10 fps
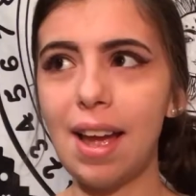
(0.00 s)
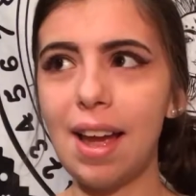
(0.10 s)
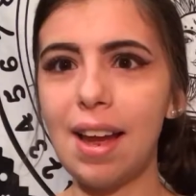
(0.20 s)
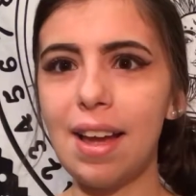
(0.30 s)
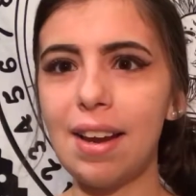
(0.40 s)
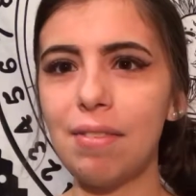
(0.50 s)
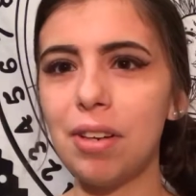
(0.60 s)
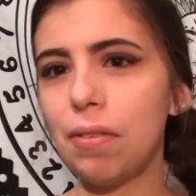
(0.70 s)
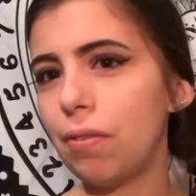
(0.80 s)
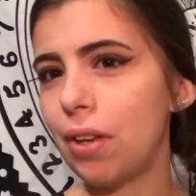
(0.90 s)
And I've
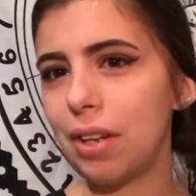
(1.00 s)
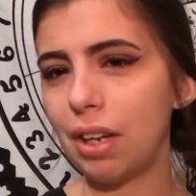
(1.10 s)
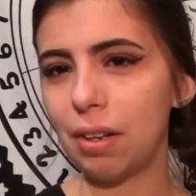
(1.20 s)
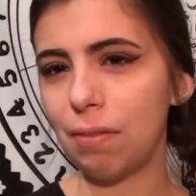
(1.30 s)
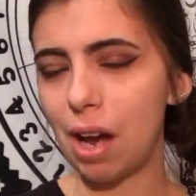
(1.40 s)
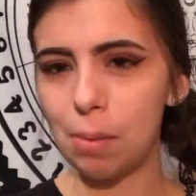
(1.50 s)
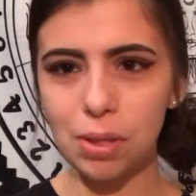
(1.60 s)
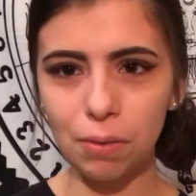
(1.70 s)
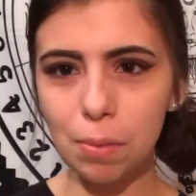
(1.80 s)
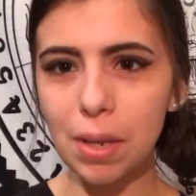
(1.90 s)
never felt negative
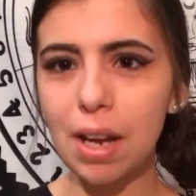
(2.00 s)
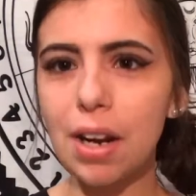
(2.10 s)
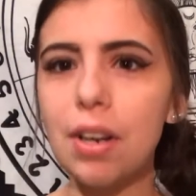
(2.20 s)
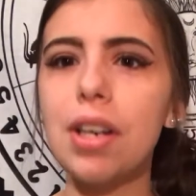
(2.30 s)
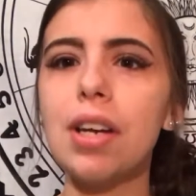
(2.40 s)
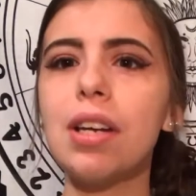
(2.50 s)
vibes from that area.